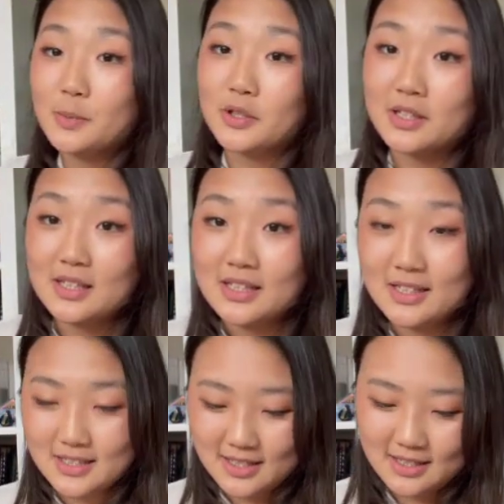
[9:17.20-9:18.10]
book,
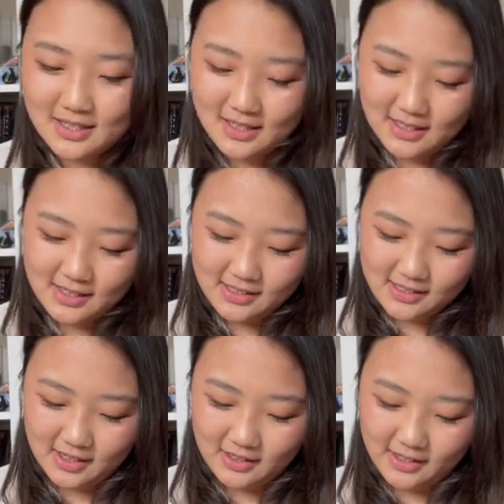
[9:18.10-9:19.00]

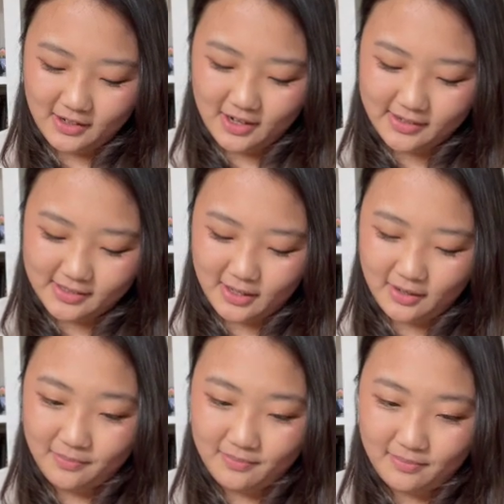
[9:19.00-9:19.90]
Sell Like Crazy
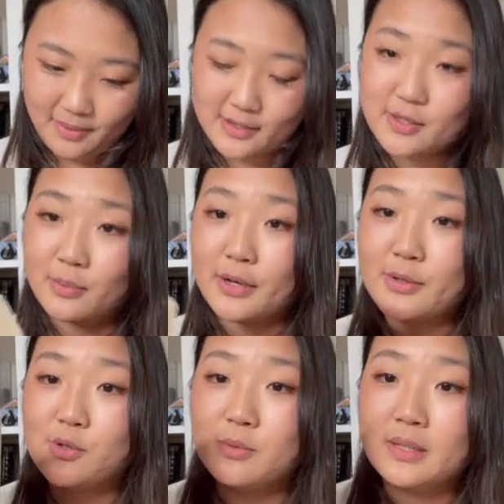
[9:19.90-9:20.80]
by Sabri
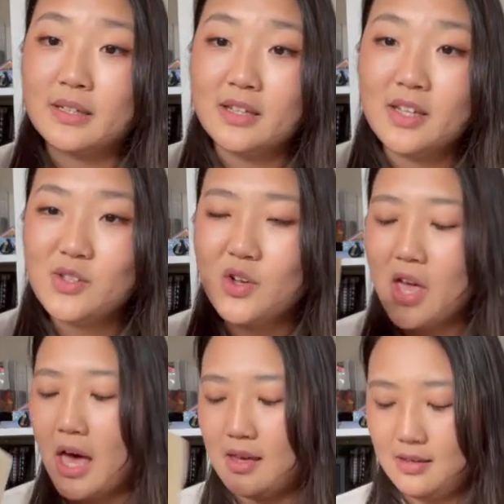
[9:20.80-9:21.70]
Subi. It's
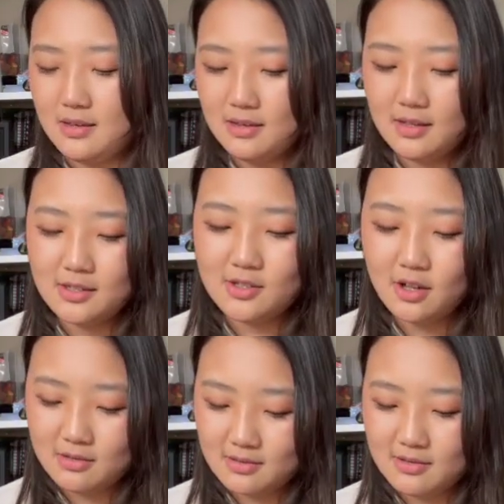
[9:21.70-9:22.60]
okay. It's
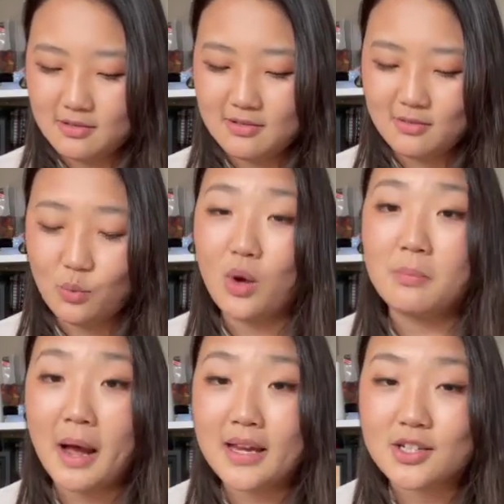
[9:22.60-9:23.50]
not what
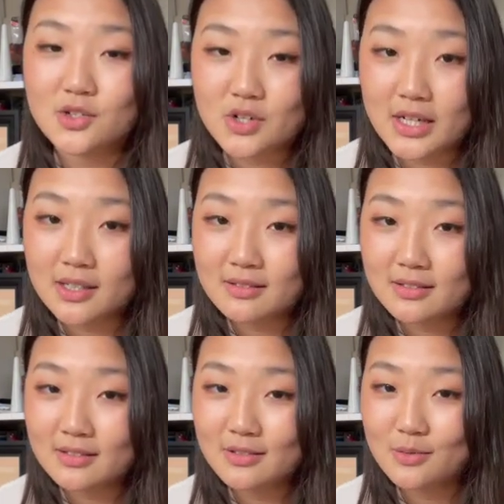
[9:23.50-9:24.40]
my industry
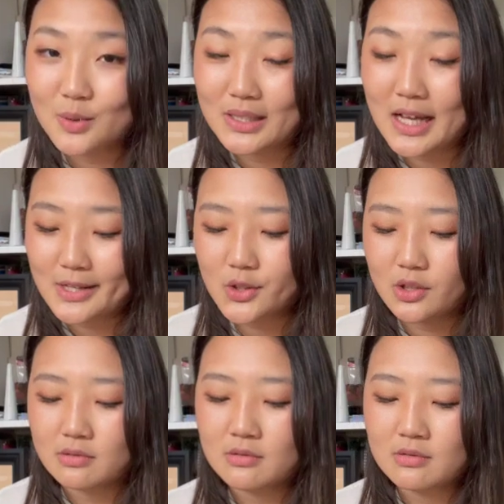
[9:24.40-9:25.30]
relies
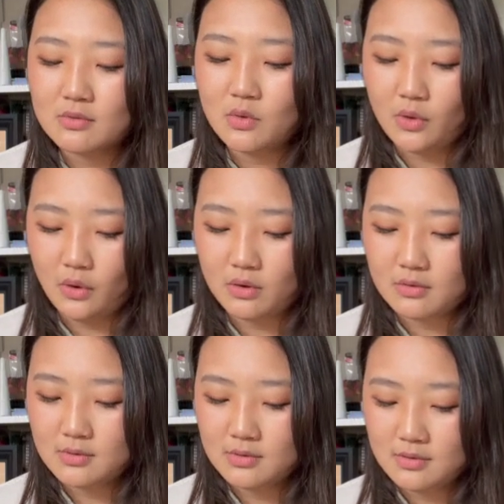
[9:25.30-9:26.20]
on, though.
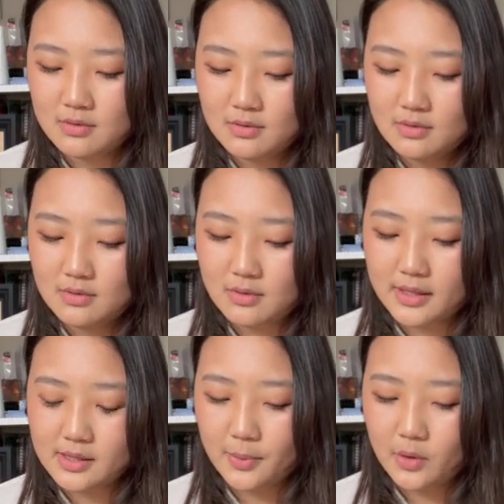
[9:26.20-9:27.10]
I
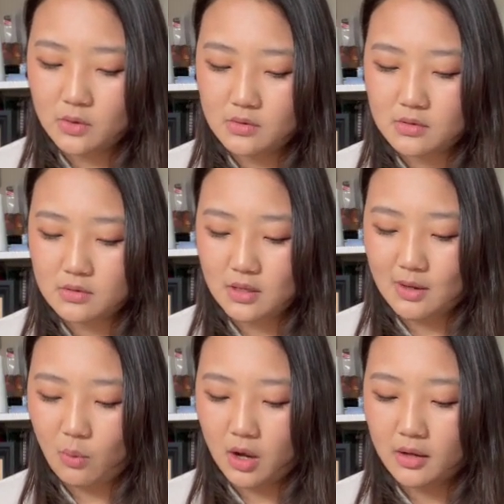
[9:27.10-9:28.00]
suppose it
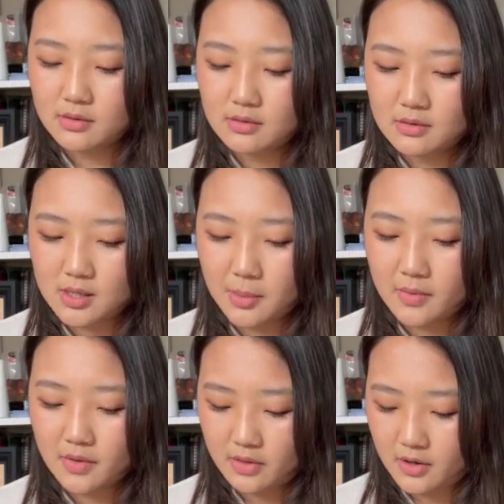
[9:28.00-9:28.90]
works, some of
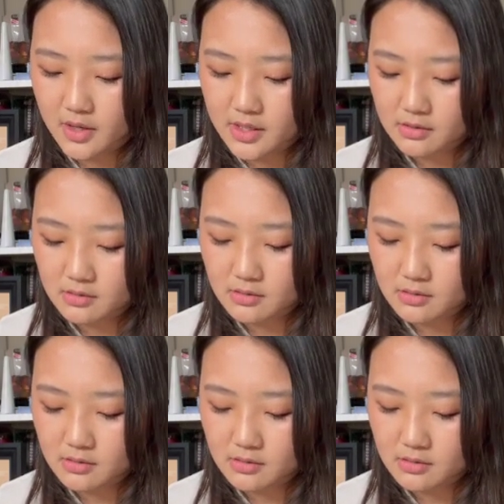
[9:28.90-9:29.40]
the theories.